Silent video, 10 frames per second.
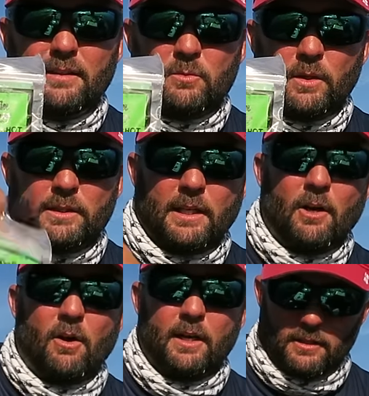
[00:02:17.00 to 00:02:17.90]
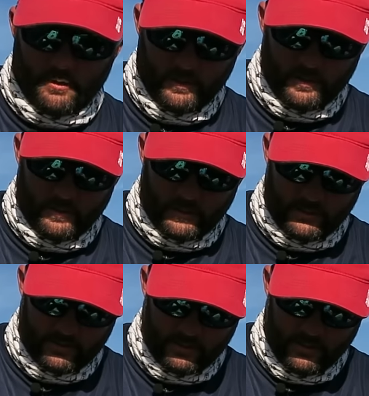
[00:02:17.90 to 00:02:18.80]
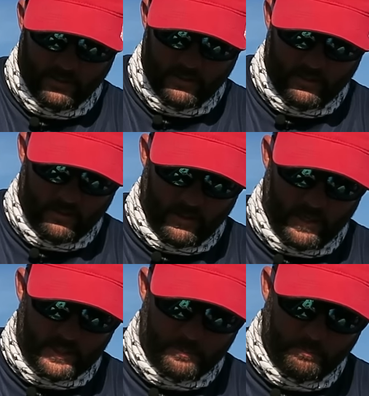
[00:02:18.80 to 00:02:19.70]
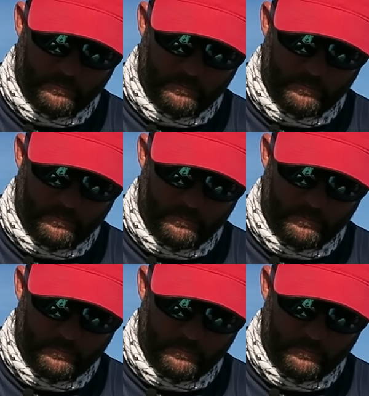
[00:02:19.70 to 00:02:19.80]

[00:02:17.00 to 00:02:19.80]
is what they are. And they're little uh,